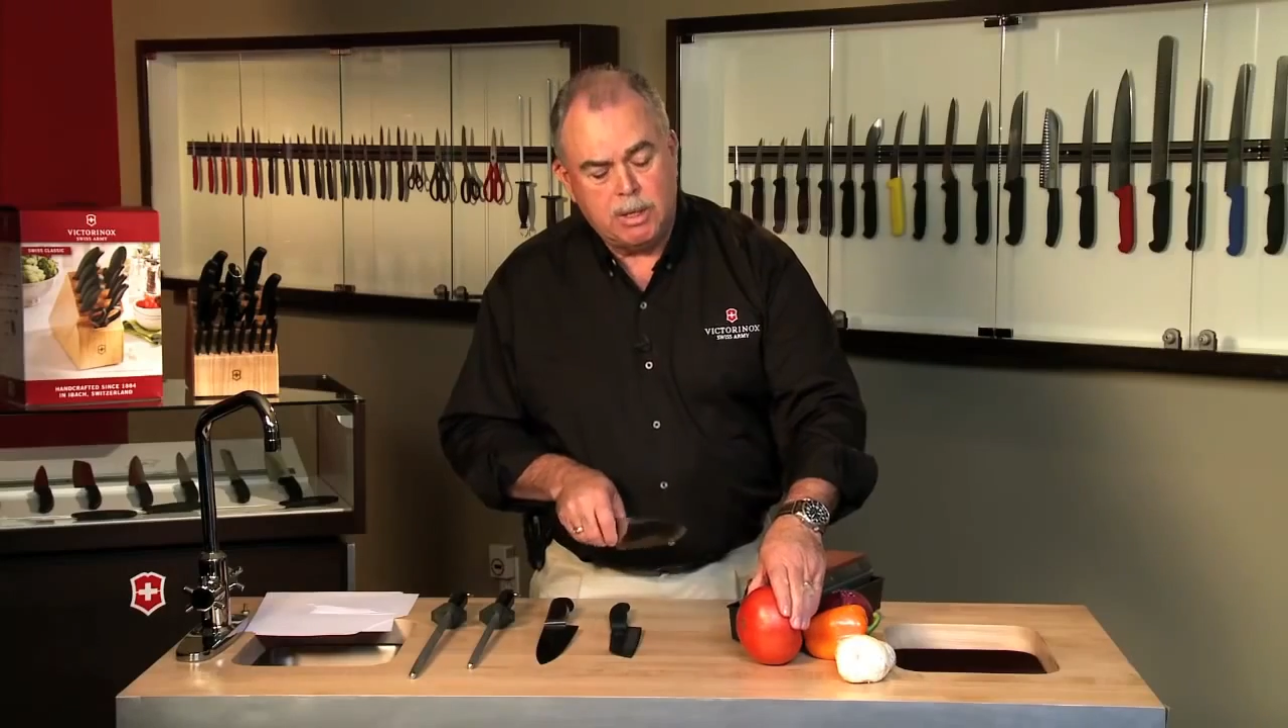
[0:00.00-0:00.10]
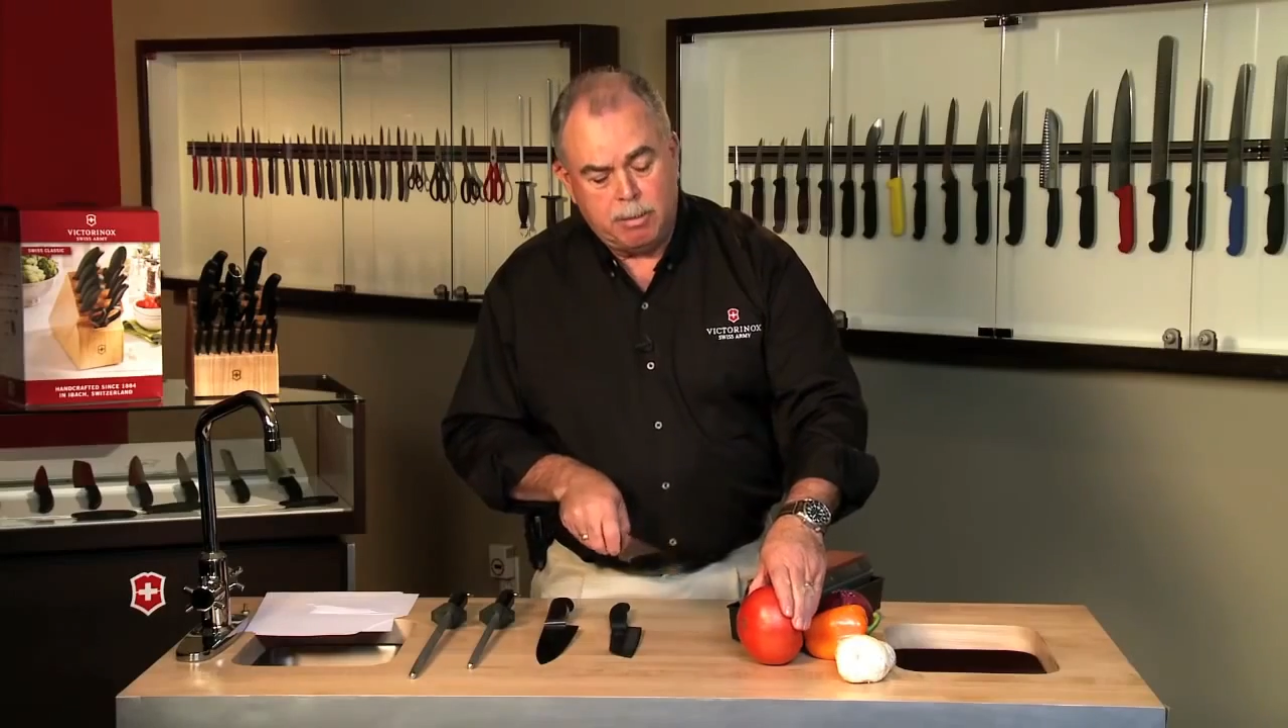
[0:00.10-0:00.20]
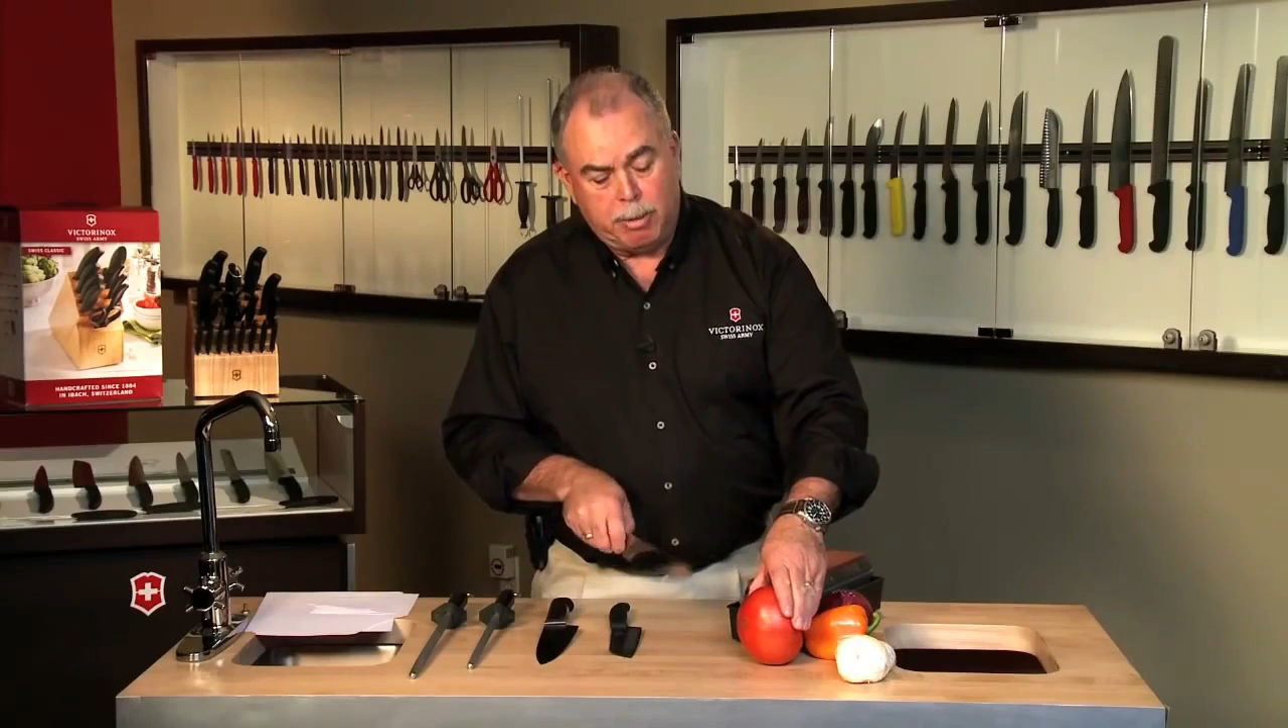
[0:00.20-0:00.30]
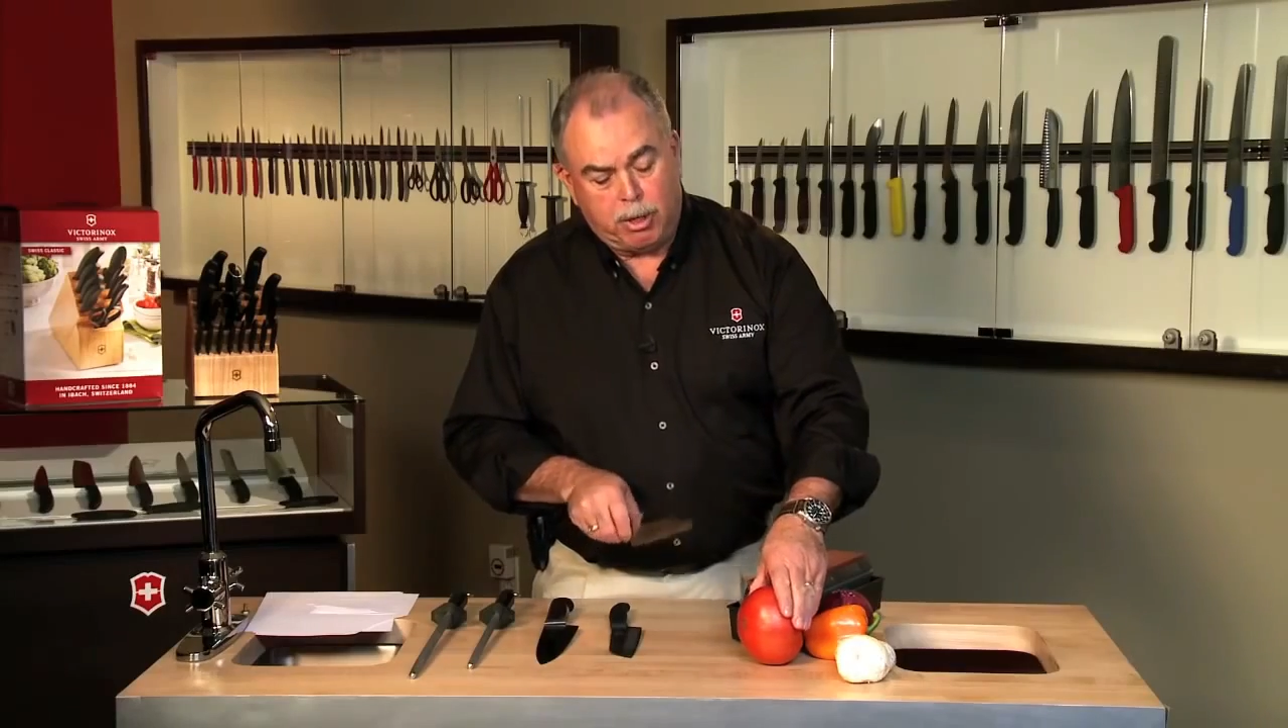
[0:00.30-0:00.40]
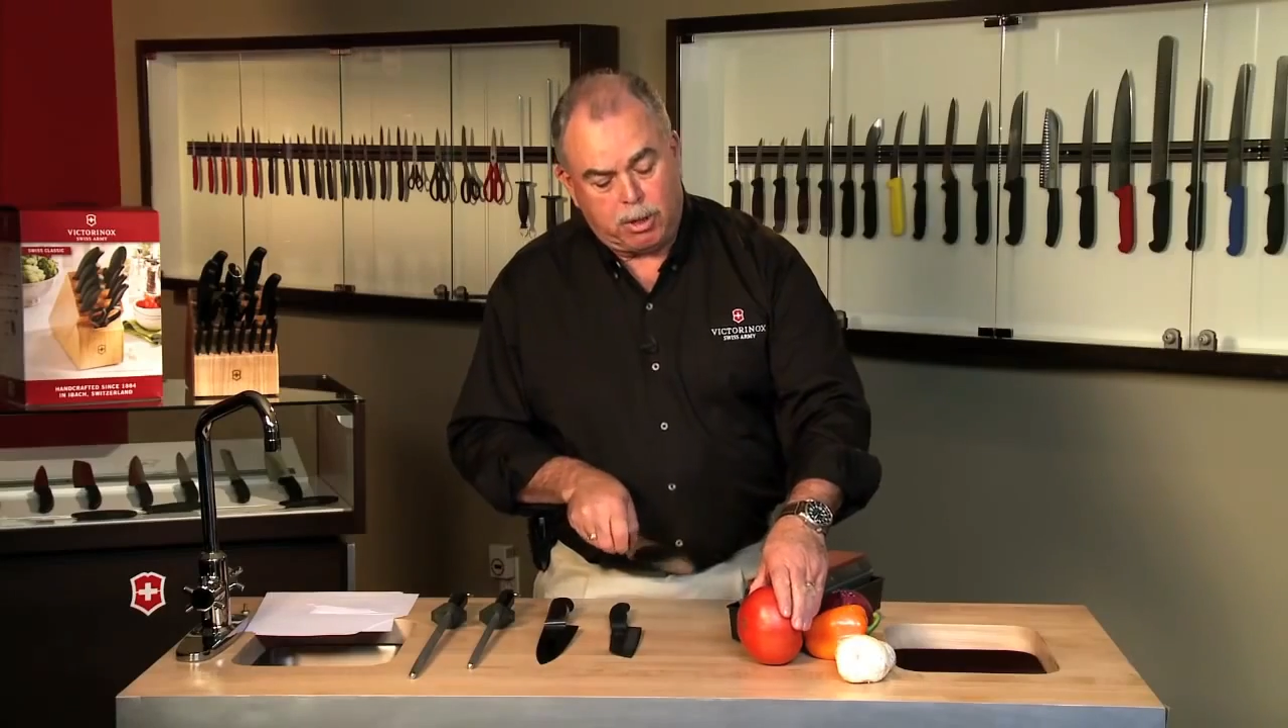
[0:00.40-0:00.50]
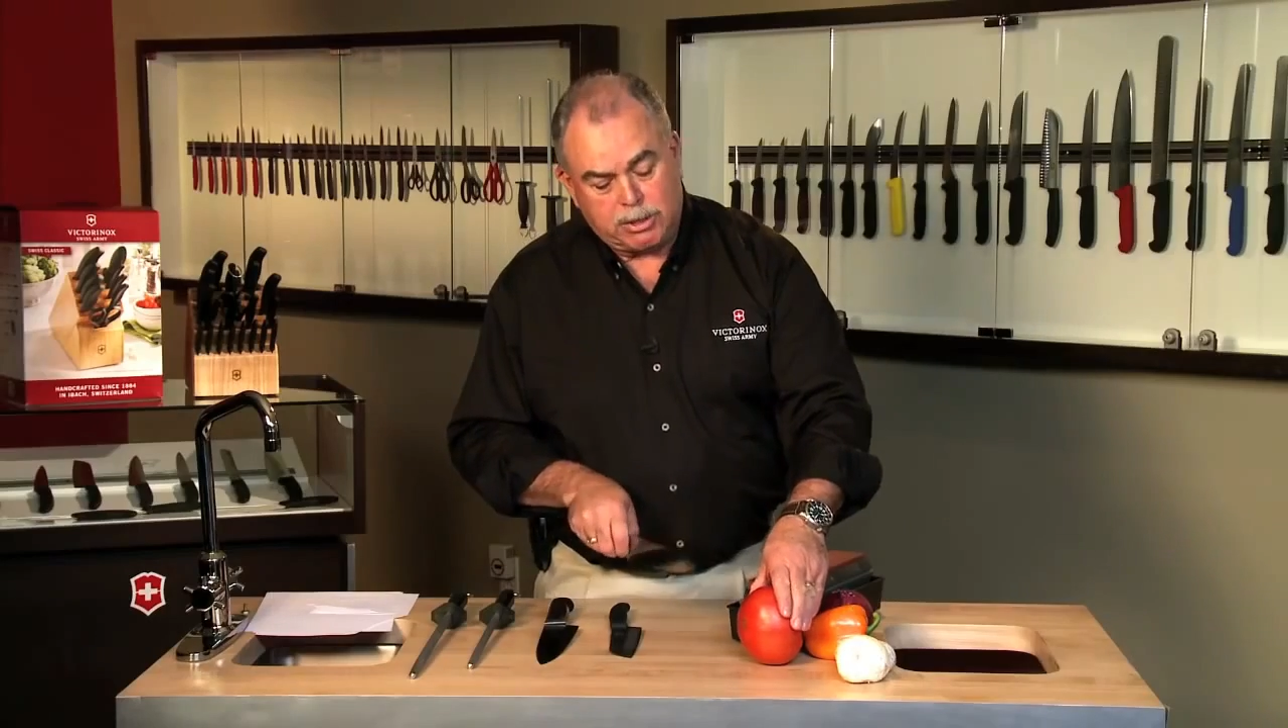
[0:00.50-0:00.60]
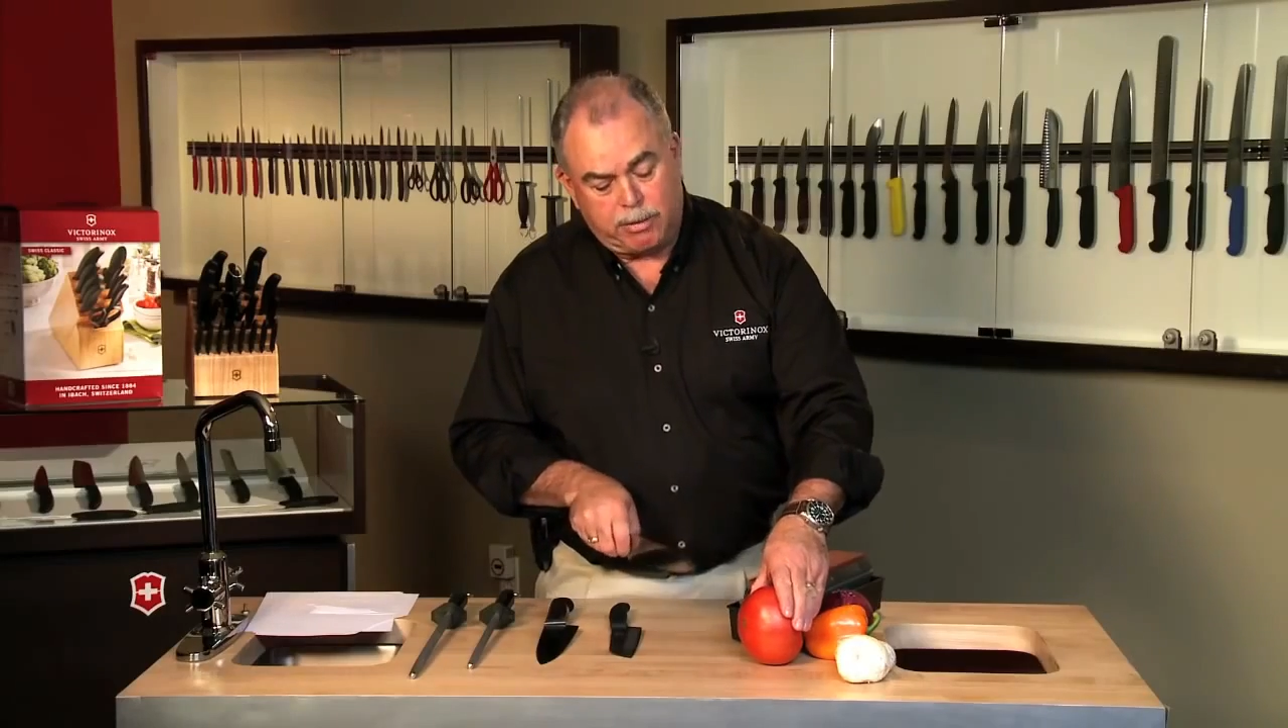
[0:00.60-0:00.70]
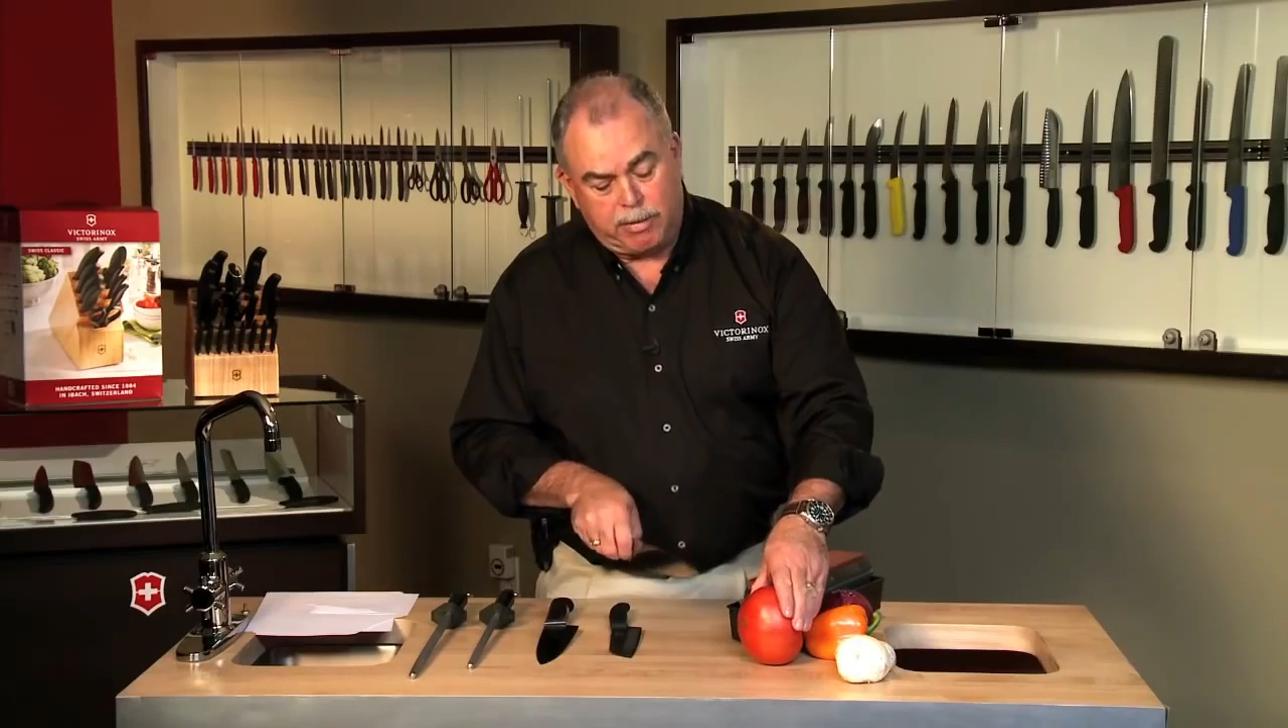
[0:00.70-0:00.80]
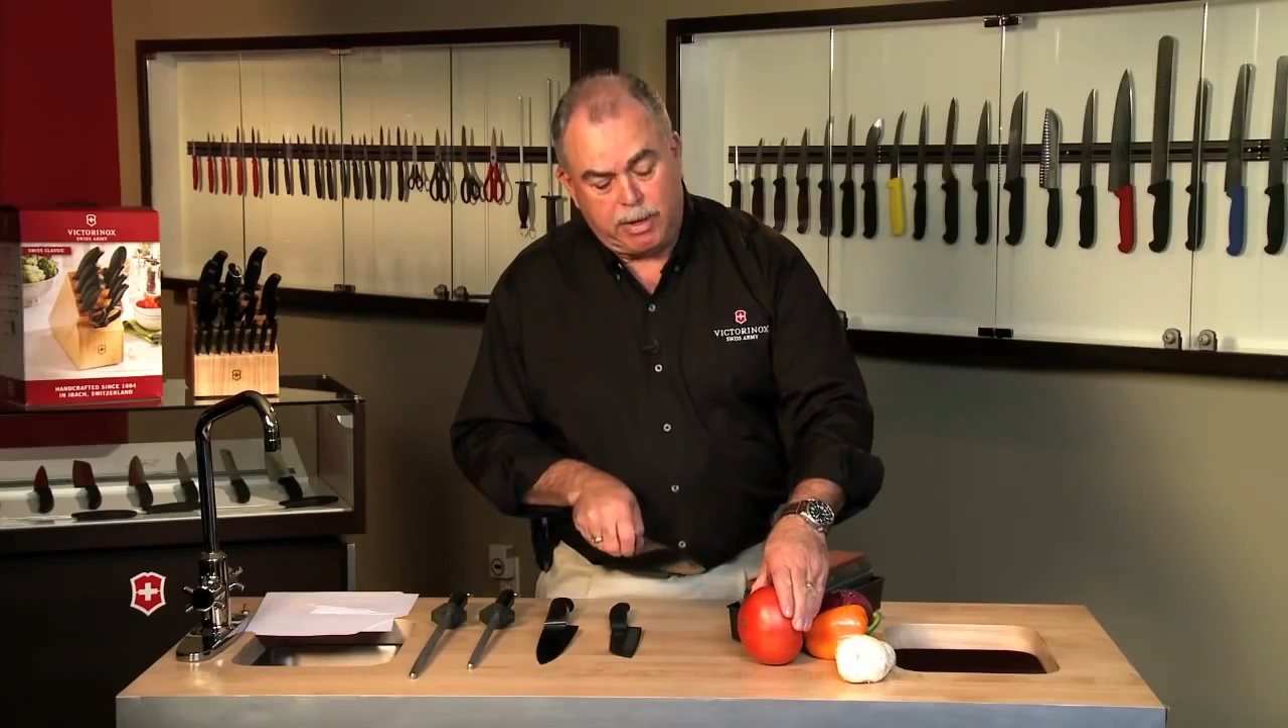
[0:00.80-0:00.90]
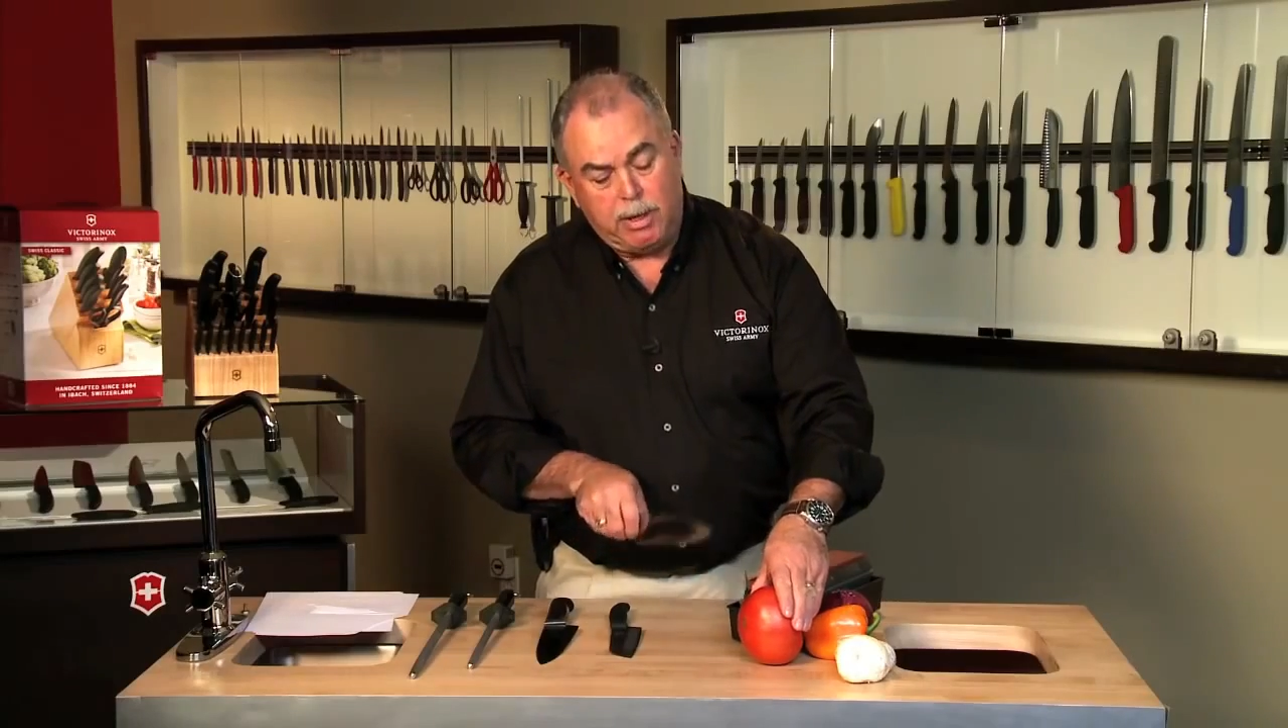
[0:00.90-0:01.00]
because
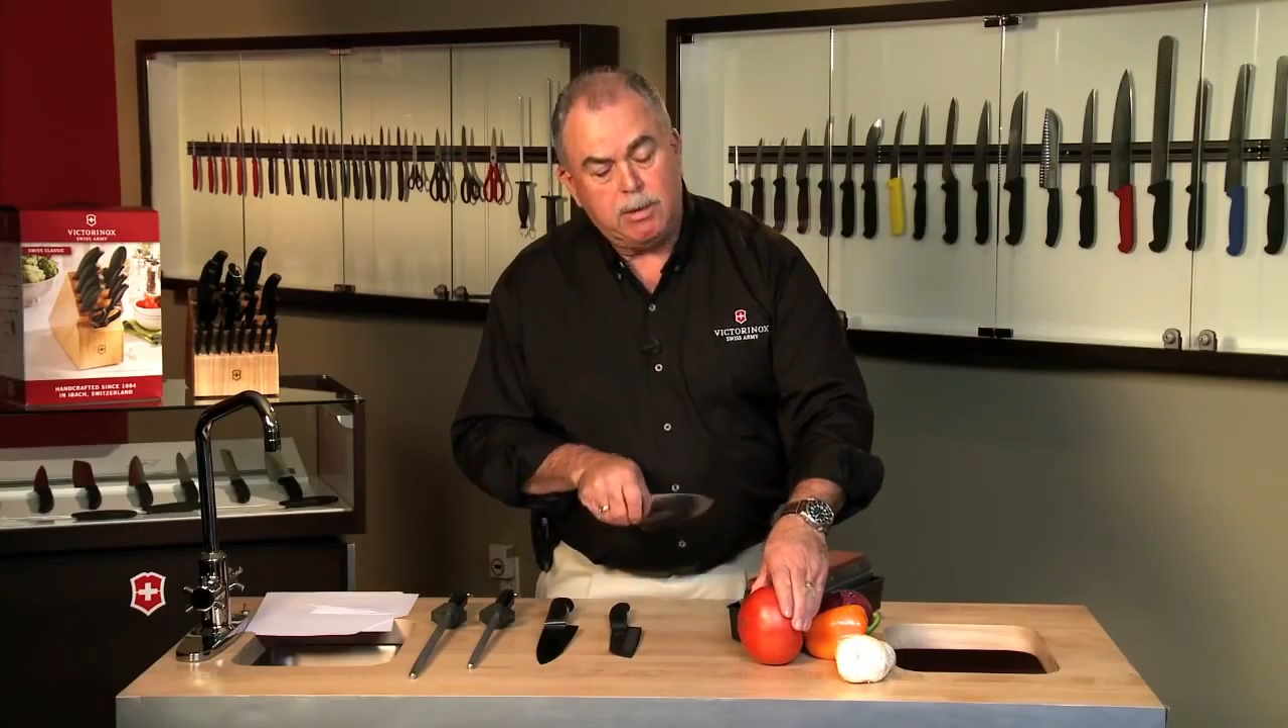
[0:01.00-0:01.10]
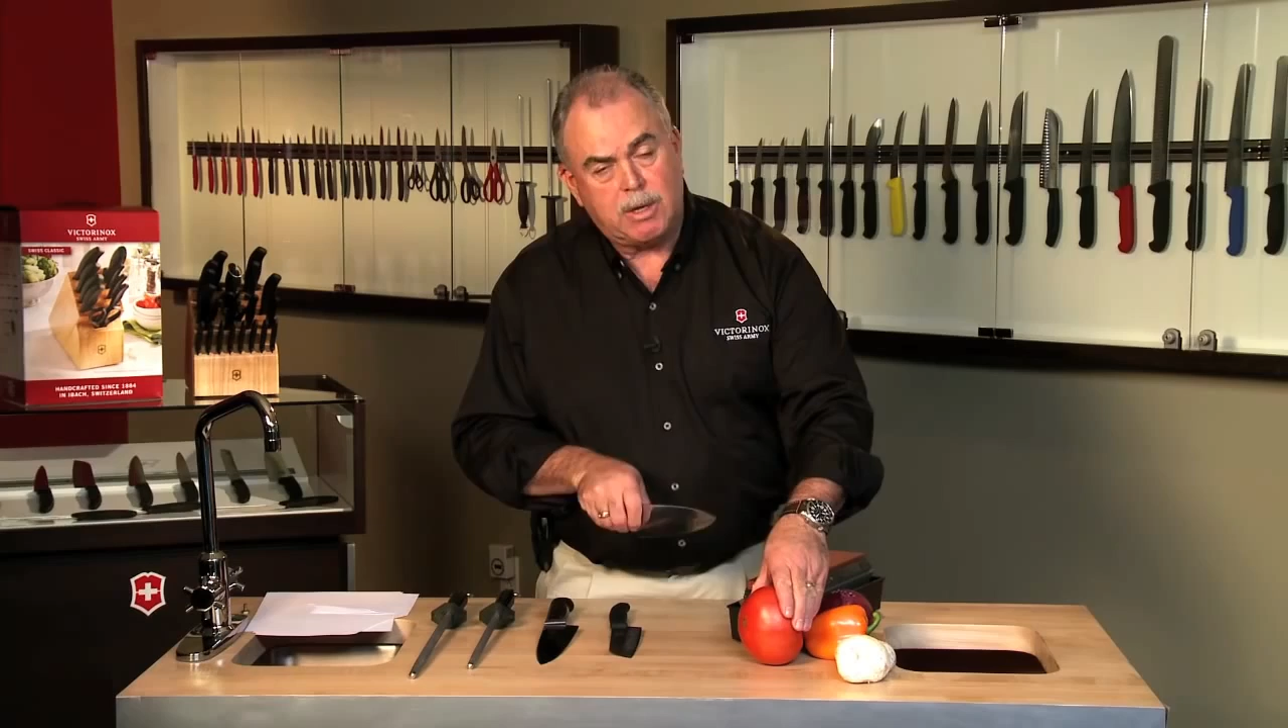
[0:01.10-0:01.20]
of the